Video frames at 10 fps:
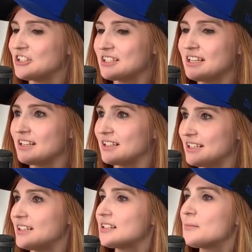just get,
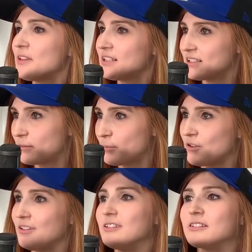get something
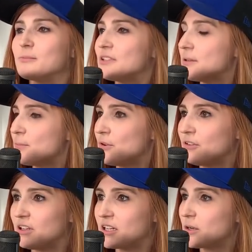simple, some
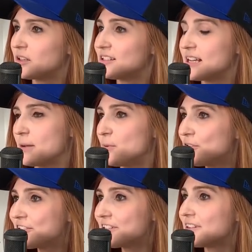simple like
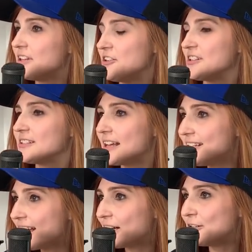samples that you can
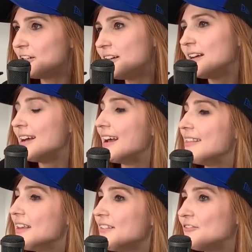send out yeah.
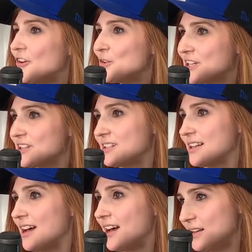and then
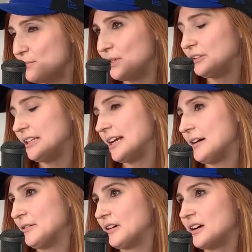focus on building
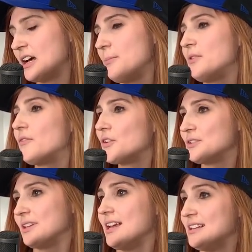out a couple of
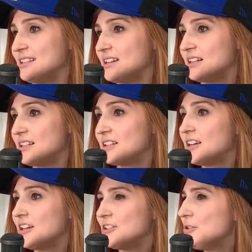those case studies.
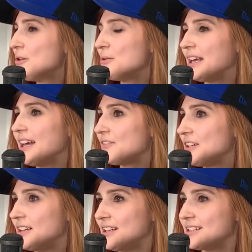Yep. You don't have
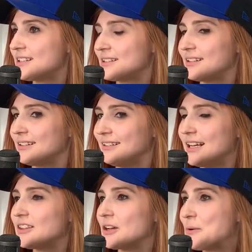to, it's
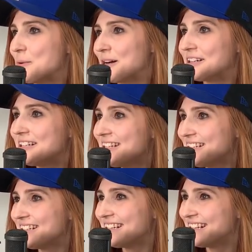not the
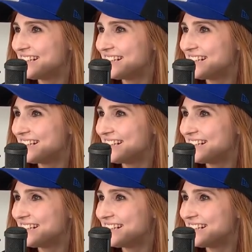quantity,